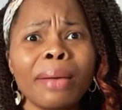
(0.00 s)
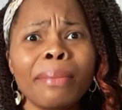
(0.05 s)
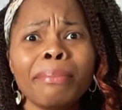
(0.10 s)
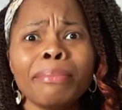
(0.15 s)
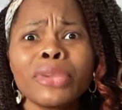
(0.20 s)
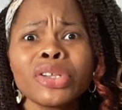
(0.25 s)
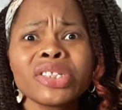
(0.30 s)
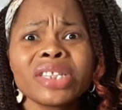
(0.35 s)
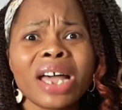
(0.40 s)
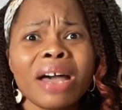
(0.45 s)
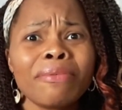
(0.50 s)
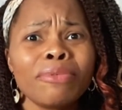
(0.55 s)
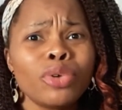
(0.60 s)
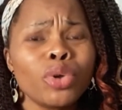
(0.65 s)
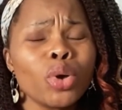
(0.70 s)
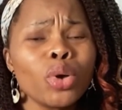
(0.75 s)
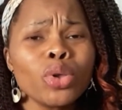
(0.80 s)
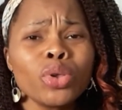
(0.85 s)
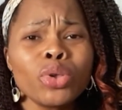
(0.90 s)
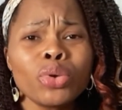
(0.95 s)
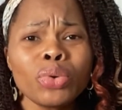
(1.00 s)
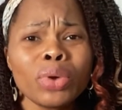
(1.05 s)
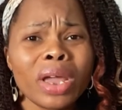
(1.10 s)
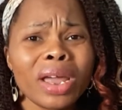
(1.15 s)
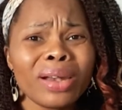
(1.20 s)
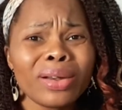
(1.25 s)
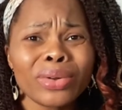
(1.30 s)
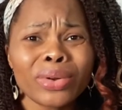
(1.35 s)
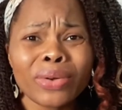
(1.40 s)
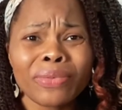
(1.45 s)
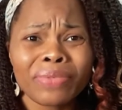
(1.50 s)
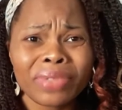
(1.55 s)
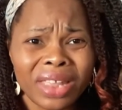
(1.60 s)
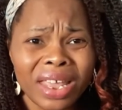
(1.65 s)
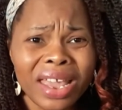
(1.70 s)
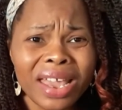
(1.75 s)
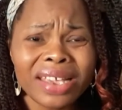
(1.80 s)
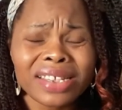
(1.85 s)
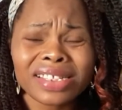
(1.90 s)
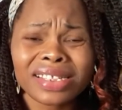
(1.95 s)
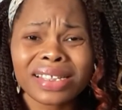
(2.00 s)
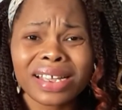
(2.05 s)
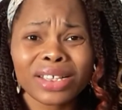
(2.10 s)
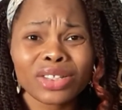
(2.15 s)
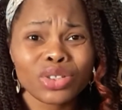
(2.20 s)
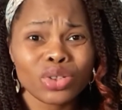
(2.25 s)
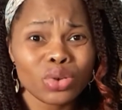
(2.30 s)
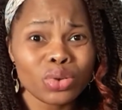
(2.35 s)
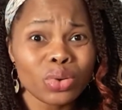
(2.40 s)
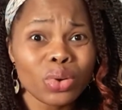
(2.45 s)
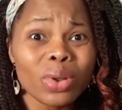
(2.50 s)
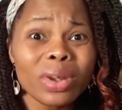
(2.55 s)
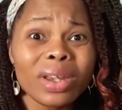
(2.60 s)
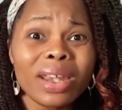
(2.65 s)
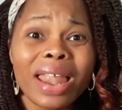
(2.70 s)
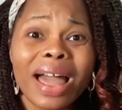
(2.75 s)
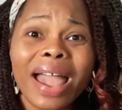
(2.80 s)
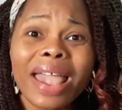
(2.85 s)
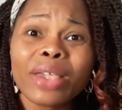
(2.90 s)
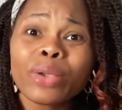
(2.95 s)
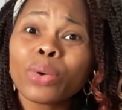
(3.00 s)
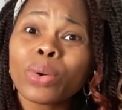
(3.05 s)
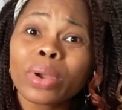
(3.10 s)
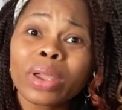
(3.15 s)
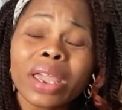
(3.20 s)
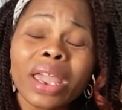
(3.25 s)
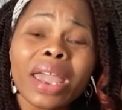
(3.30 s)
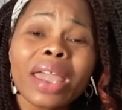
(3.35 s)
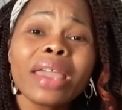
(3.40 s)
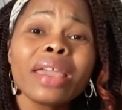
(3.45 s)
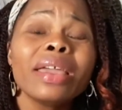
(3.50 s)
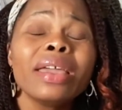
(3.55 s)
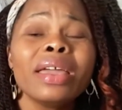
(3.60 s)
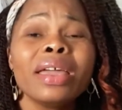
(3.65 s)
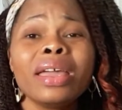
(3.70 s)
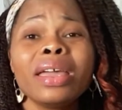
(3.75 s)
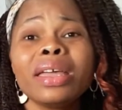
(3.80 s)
must have done you a lot of things that you don't like, okay?